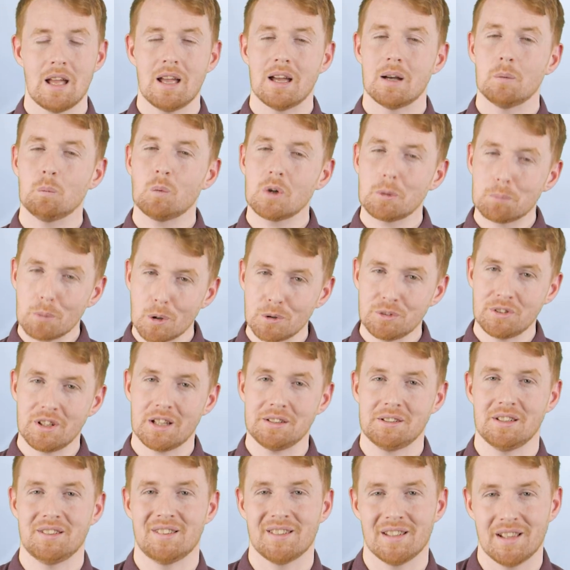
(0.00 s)
And what about
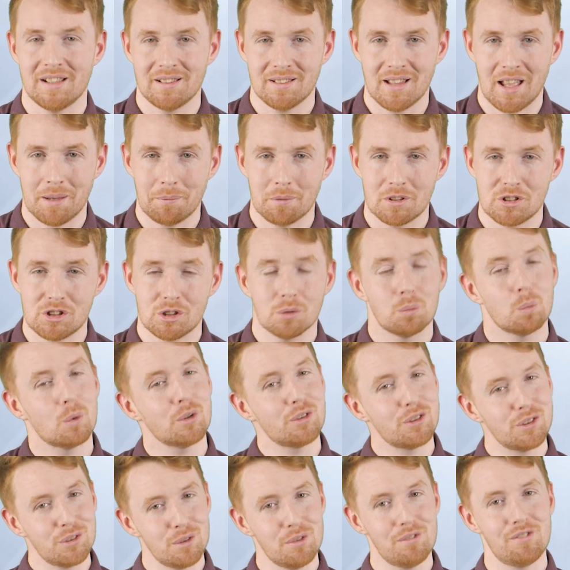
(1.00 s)
that design language? What
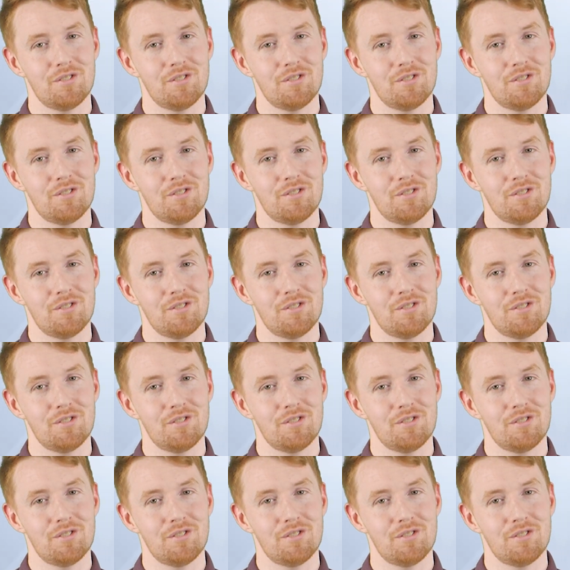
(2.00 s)
do you